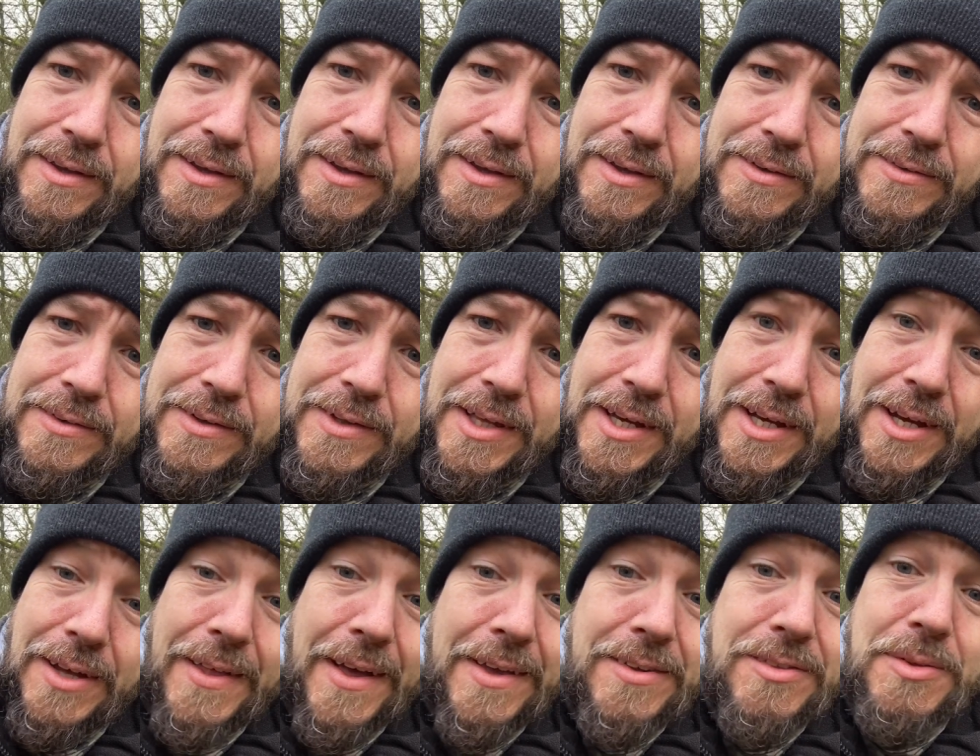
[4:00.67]
So there you
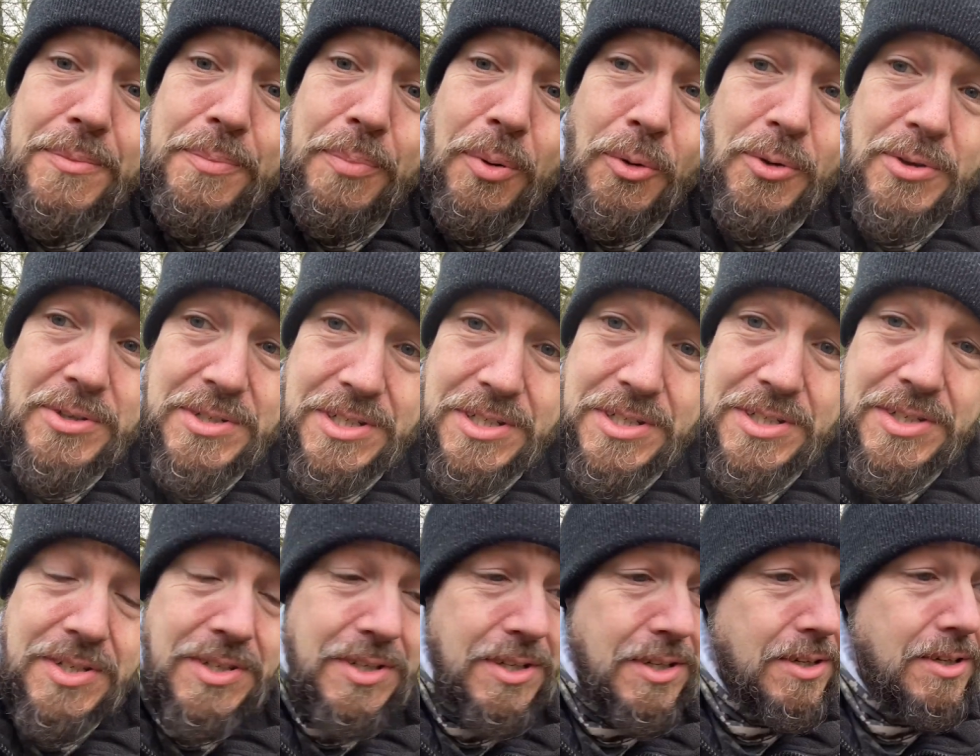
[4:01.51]
go, that's the
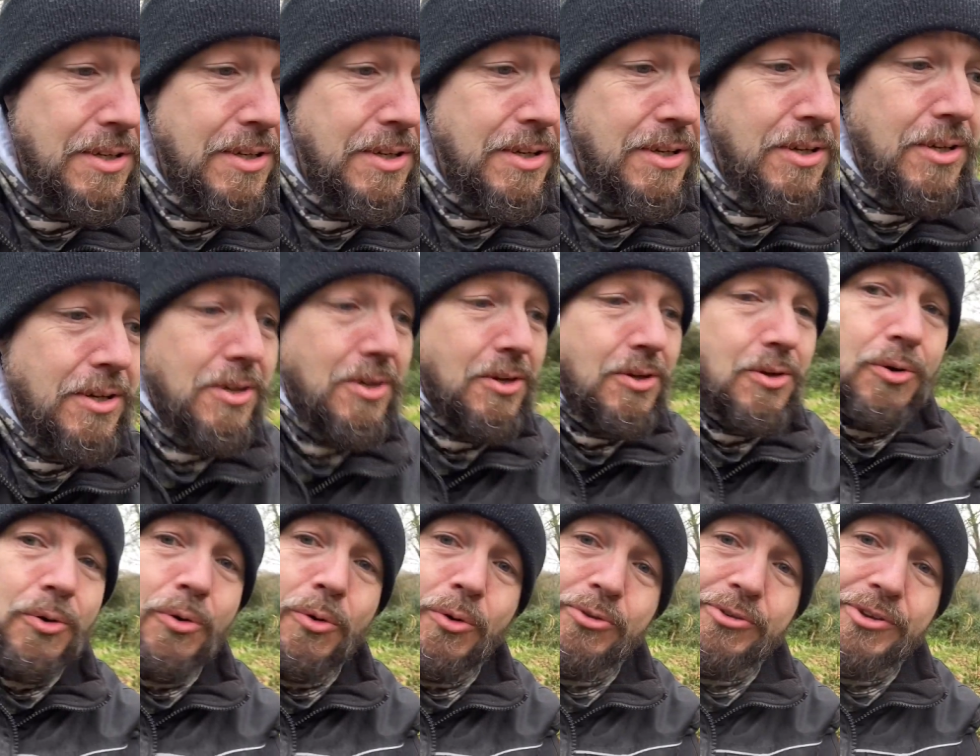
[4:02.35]
poisonous
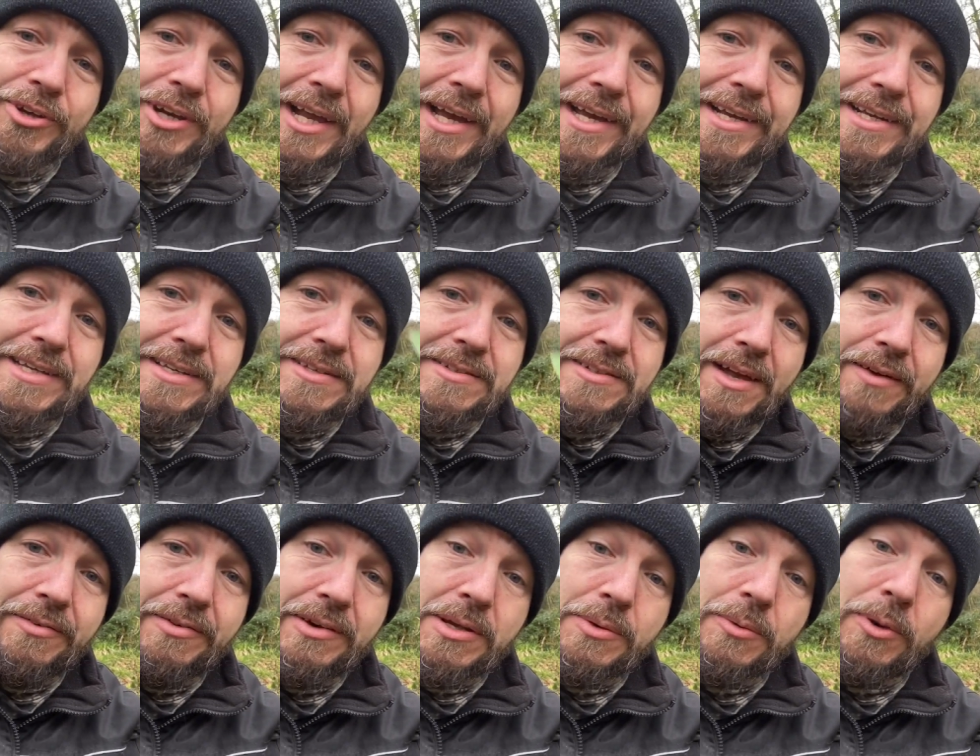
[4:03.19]
lords and ladies,
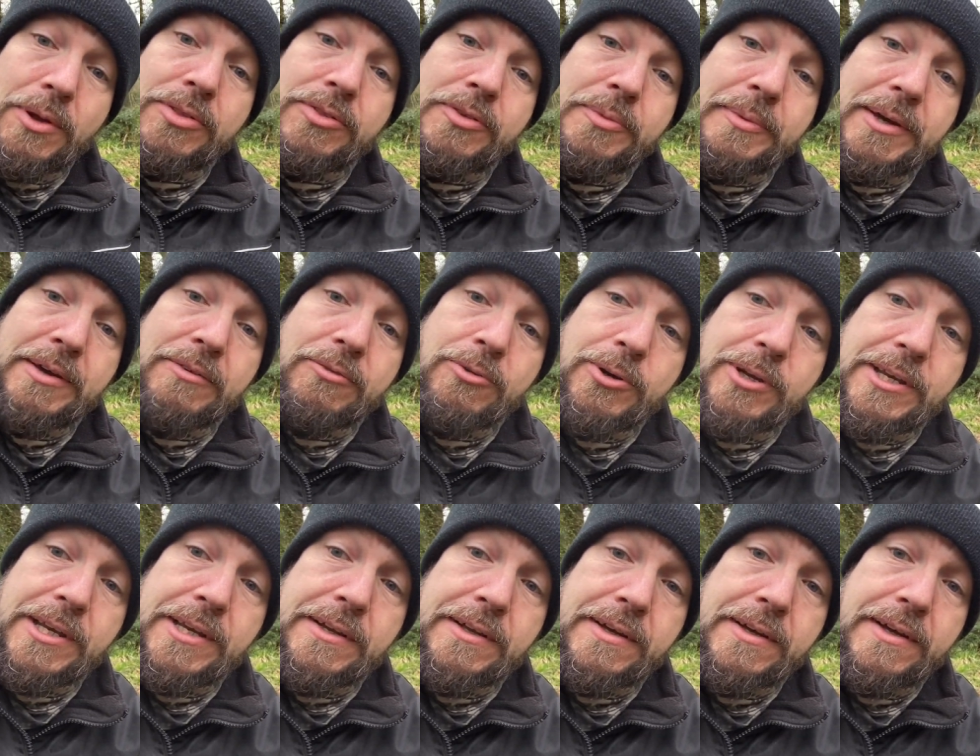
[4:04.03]
definitely one to be
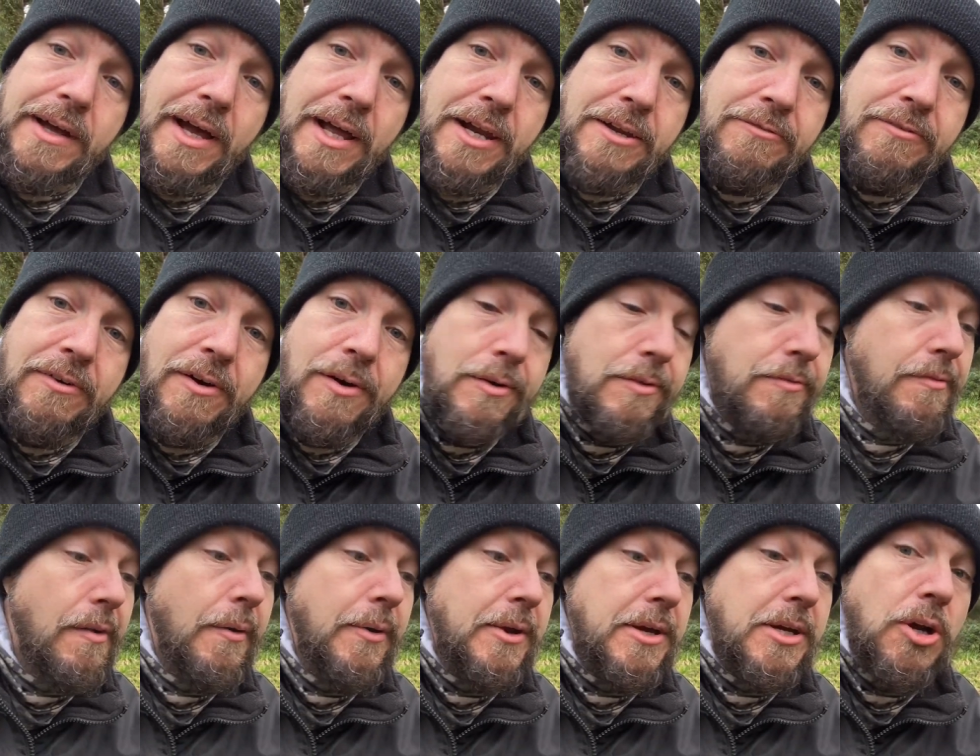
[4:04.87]
avoided, and a very
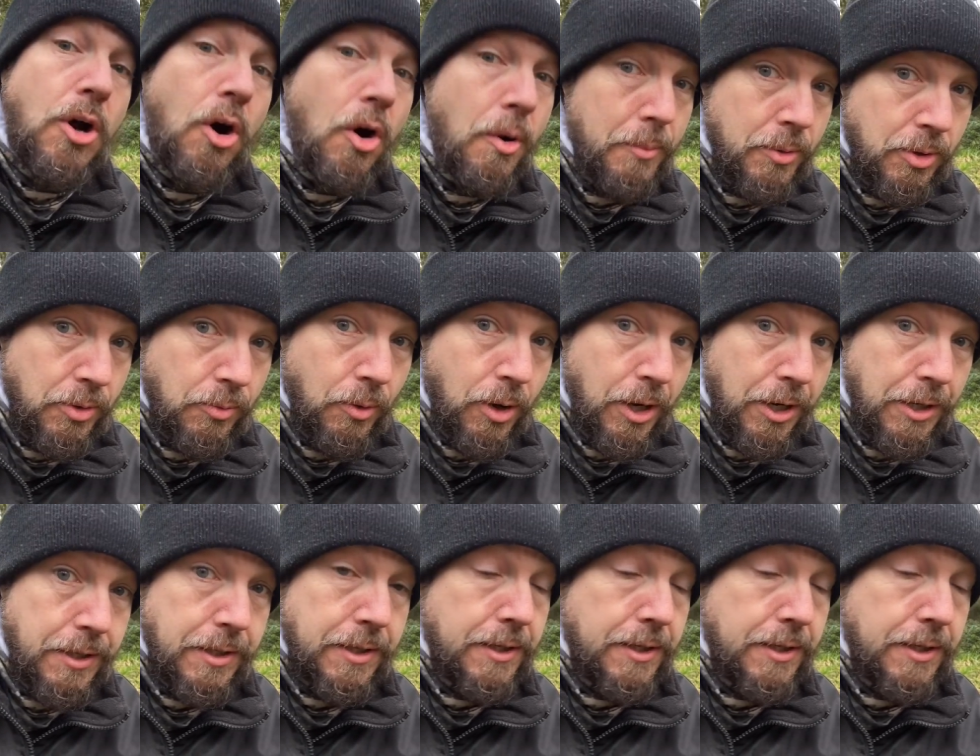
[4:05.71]
very common one